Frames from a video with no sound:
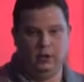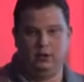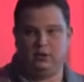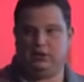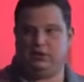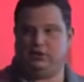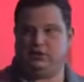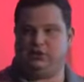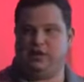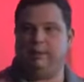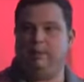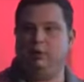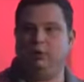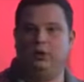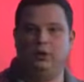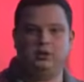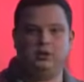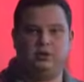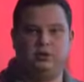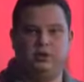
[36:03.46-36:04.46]

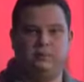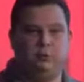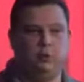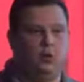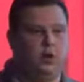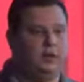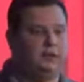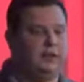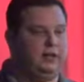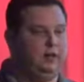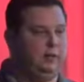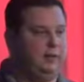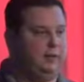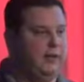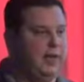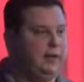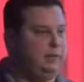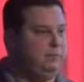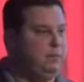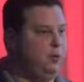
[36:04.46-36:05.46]
Similar to the work
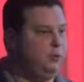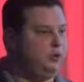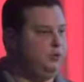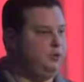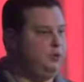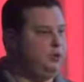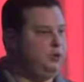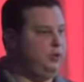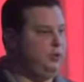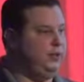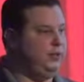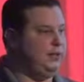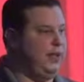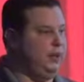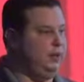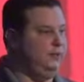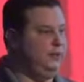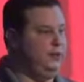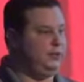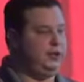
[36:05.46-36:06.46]
that most of you do in
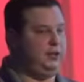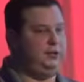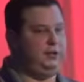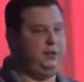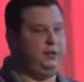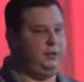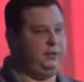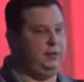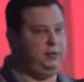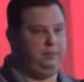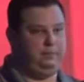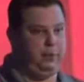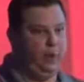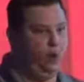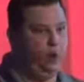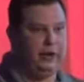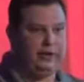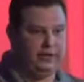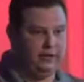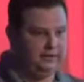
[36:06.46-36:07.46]
television, the
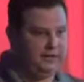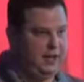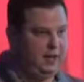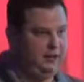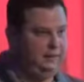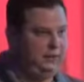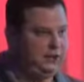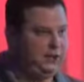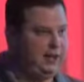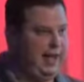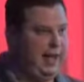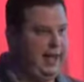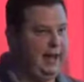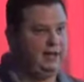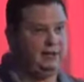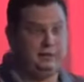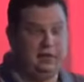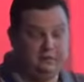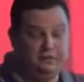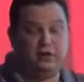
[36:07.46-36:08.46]
point of television
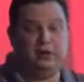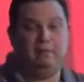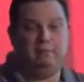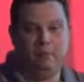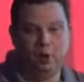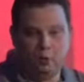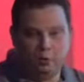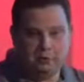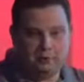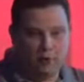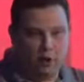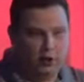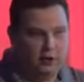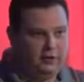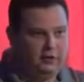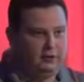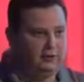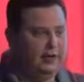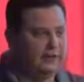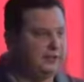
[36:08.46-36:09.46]
ads, for the most
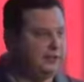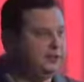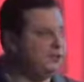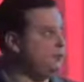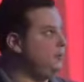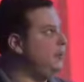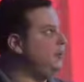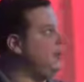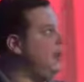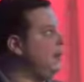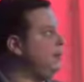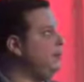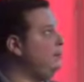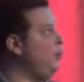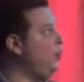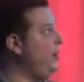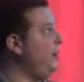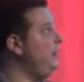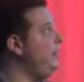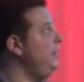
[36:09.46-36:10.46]
part, unless it's 3 o'clock in the
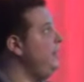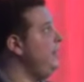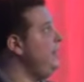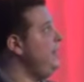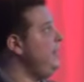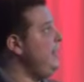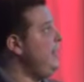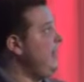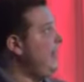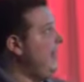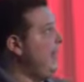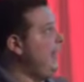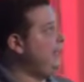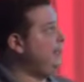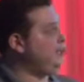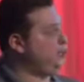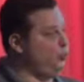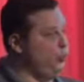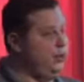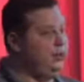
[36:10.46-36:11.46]
morning,
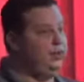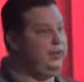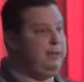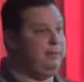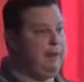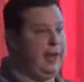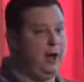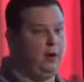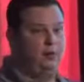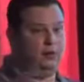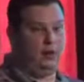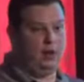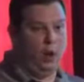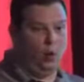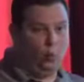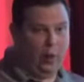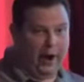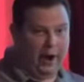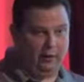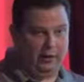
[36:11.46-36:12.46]
is really about
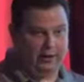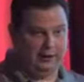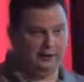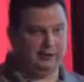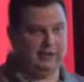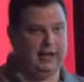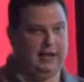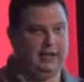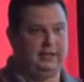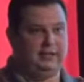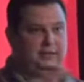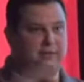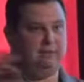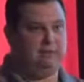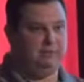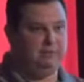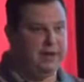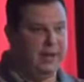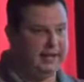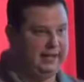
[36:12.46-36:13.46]
awareness, getting
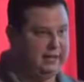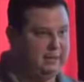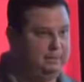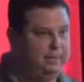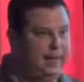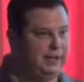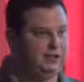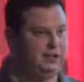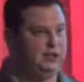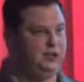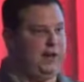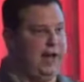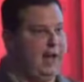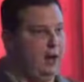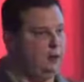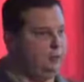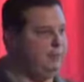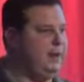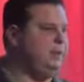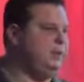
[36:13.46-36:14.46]
the message
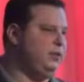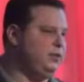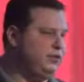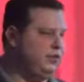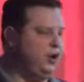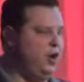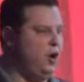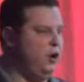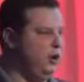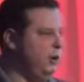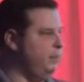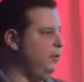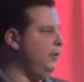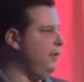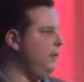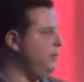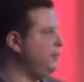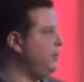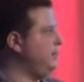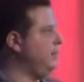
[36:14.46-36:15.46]
out. Maybe there's a call number
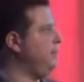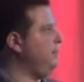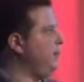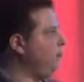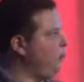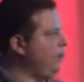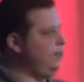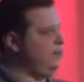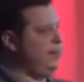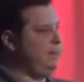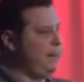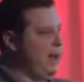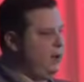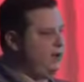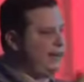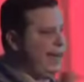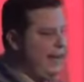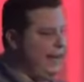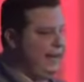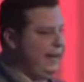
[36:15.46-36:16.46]
there or something, but really
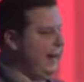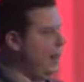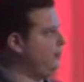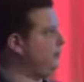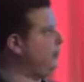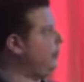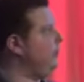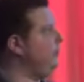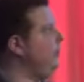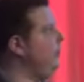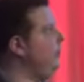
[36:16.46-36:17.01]
about getting it out there.